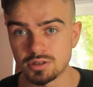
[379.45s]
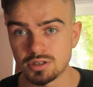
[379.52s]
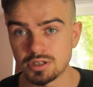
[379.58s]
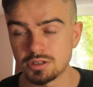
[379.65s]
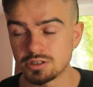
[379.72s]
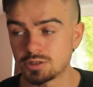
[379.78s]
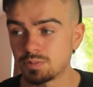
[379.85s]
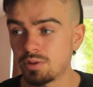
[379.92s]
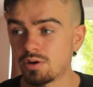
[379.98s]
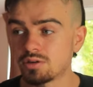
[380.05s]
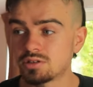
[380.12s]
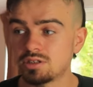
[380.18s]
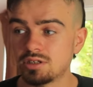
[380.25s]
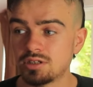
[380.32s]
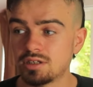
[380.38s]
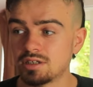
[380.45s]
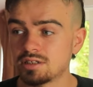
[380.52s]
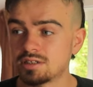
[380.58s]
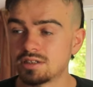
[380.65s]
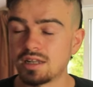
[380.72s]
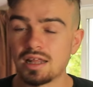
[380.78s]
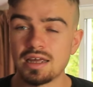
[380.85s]
he spoke to
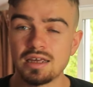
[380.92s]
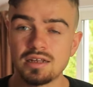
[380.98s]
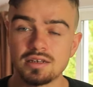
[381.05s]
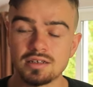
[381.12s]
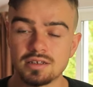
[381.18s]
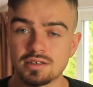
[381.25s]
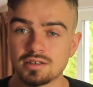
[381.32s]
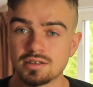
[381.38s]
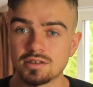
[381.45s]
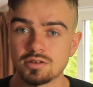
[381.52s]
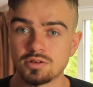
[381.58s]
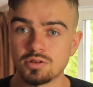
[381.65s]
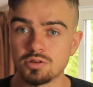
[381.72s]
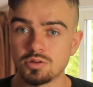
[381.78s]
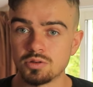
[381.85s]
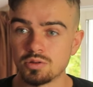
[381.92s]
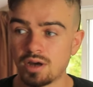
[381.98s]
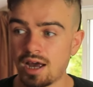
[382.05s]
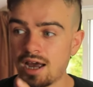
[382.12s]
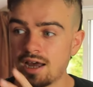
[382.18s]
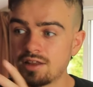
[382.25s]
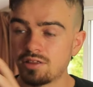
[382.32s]
this lady who
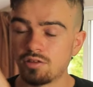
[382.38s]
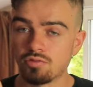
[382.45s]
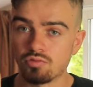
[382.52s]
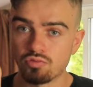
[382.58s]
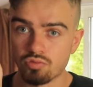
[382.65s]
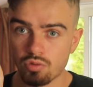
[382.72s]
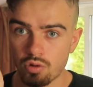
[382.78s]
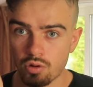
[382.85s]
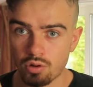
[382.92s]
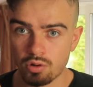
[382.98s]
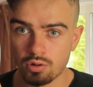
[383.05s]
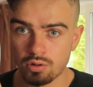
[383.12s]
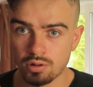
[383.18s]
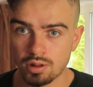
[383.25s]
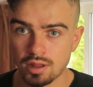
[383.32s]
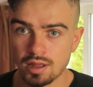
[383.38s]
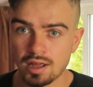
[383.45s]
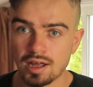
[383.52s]
had the role